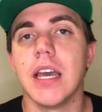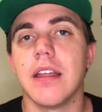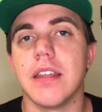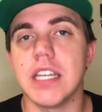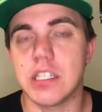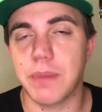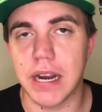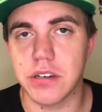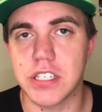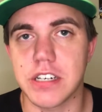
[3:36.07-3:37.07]
Then his
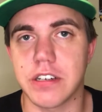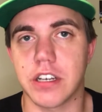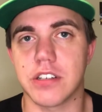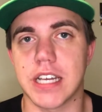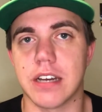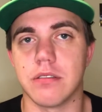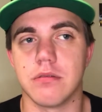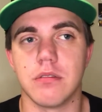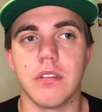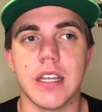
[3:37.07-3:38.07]
power steering goes out.
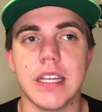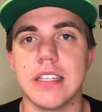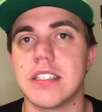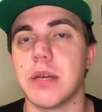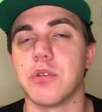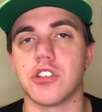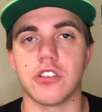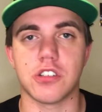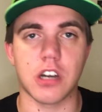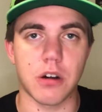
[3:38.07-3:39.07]
Then his
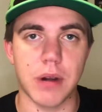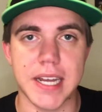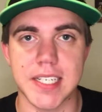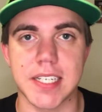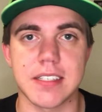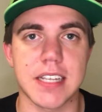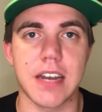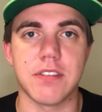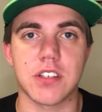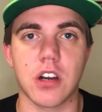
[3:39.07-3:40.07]
temperatures start rising
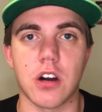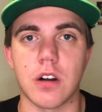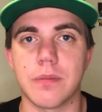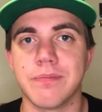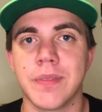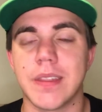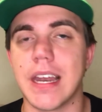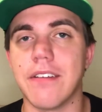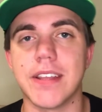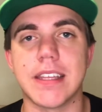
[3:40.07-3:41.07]
inside of his car.
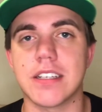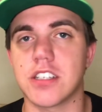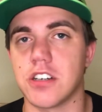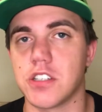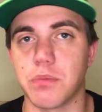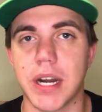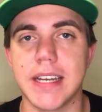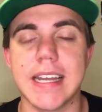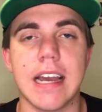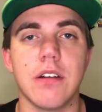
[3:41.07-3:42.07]
Then everything starts to
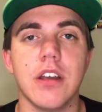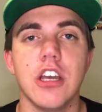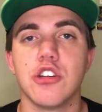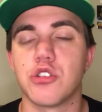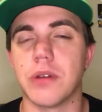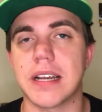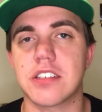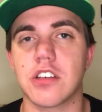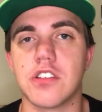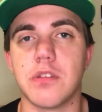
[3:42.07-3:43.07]
break down.
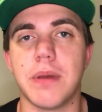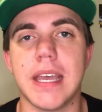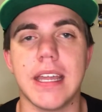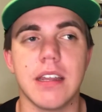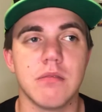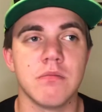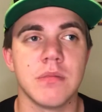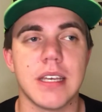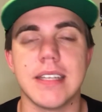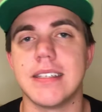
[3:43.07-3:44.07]
Truex goes to pit
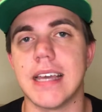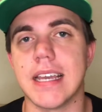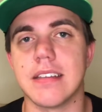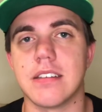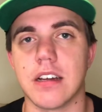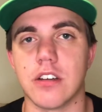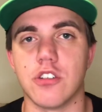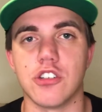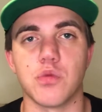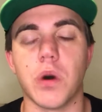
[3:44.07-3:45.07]
his day is
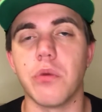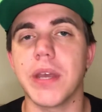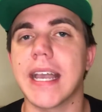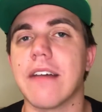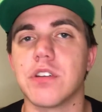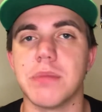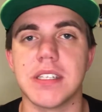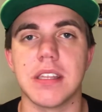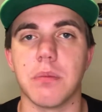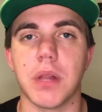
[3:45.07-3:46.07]
done. Just one week after
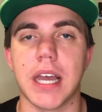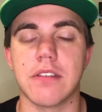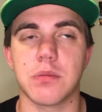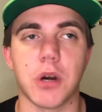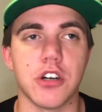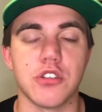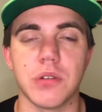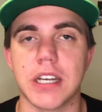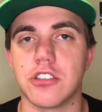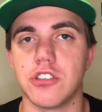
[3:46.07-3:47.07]
missing the playoffs, Martin
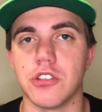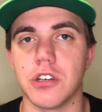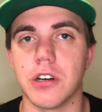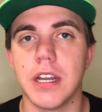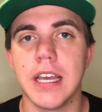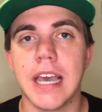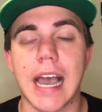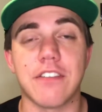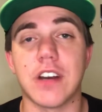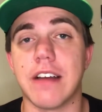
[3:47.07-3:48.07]
Truex Jr.,
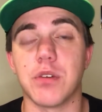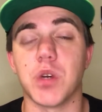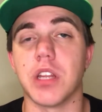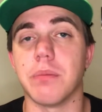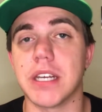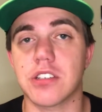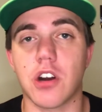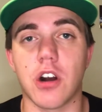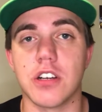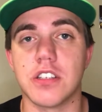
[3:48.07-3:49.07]
after having one of the best
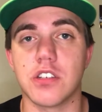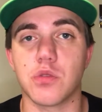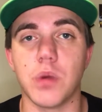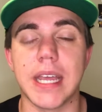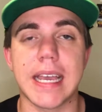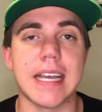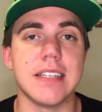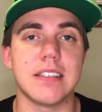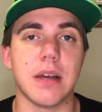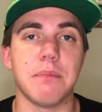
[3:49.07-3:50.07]
cars this week,
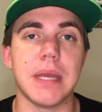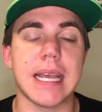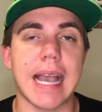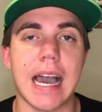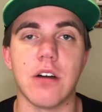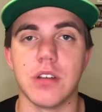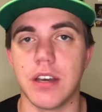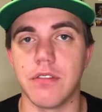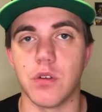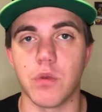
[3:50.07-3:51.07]
ends up being out
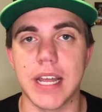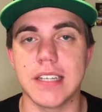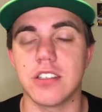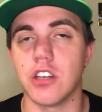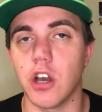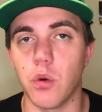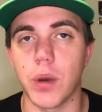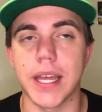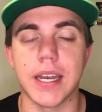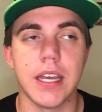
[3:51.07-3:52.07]
of the race. No
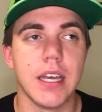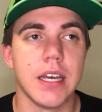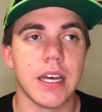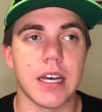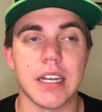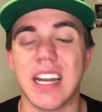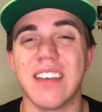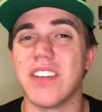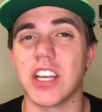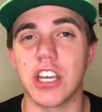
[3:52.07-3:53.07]
win, uh, not
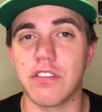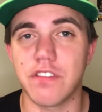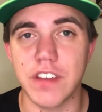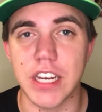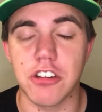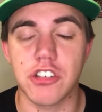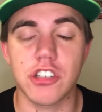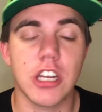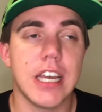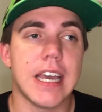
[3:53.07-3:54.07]
even a good
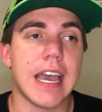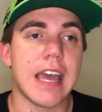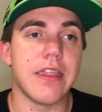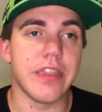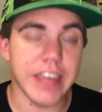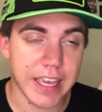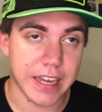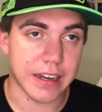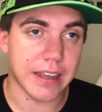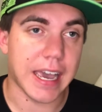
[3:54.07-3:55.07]
finish. And
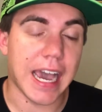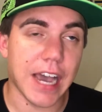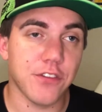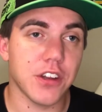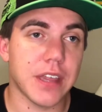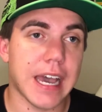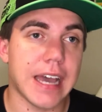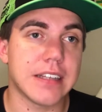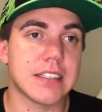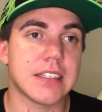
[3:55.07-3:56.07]
then after
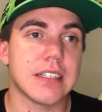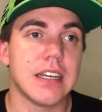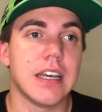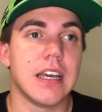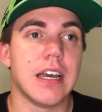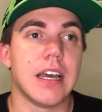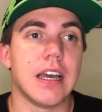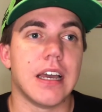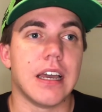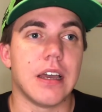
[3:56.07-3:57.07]
that,
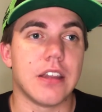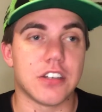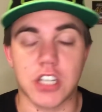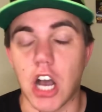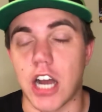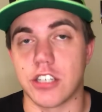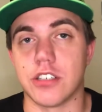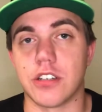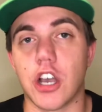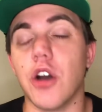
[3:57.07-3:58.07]
there's a
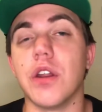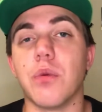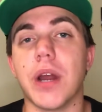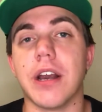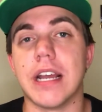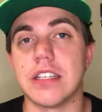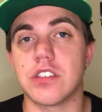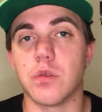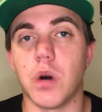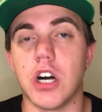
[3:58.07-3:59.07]
caution. Cody Ware
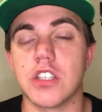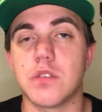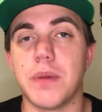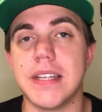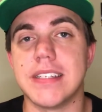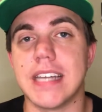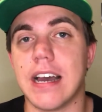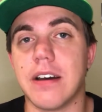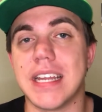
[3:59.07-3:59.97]
hits the wall, spins out,